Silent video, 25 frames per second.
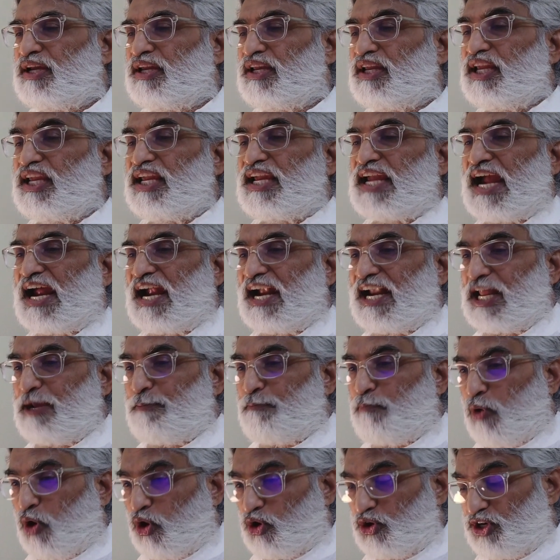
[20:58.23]
he had
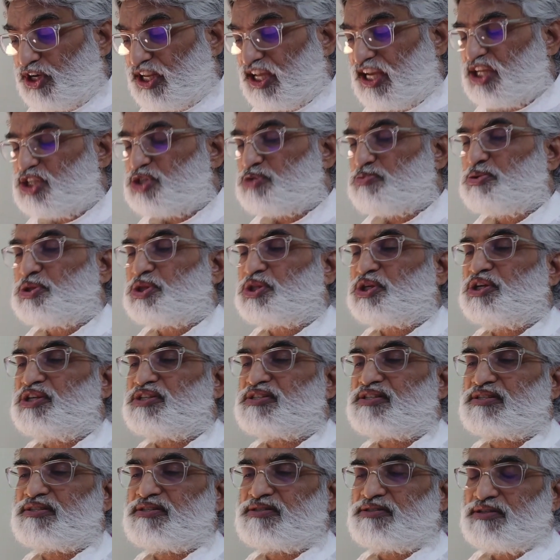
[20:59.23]
a bondage with
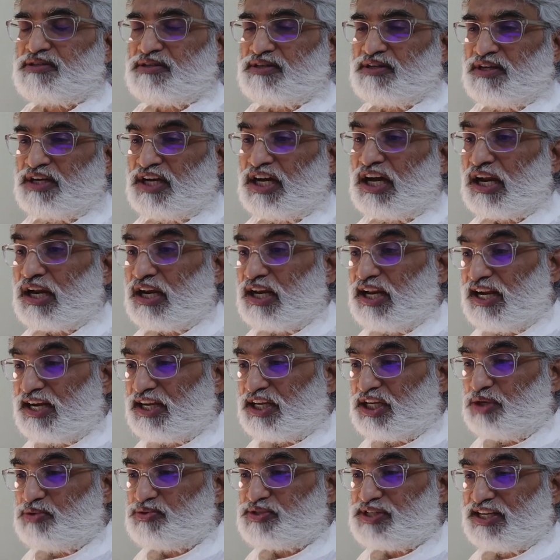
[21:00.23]
his
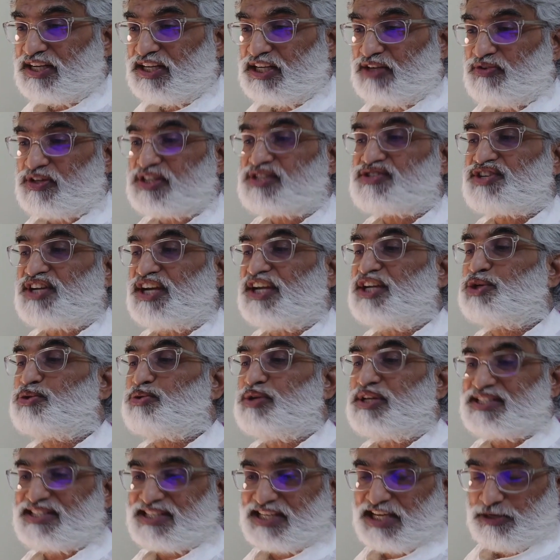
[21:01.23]
relatives and he was trying to
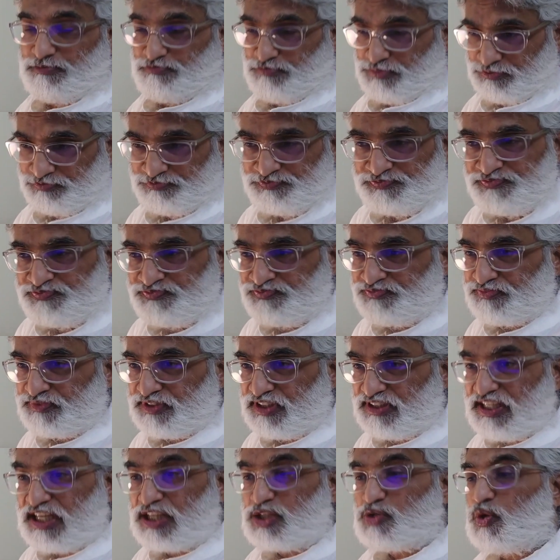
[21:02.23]
escape.
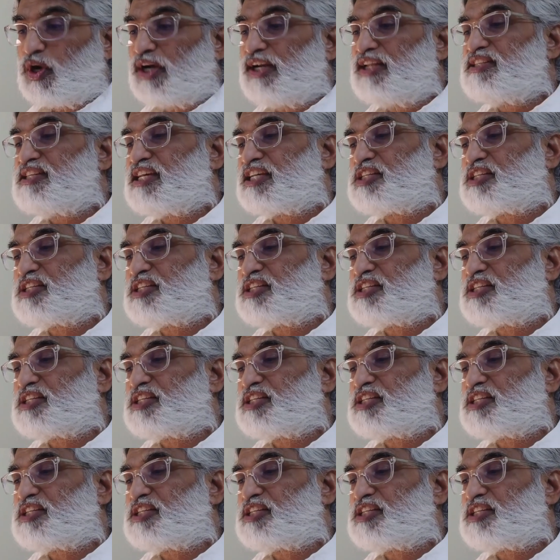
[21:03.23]
That's what is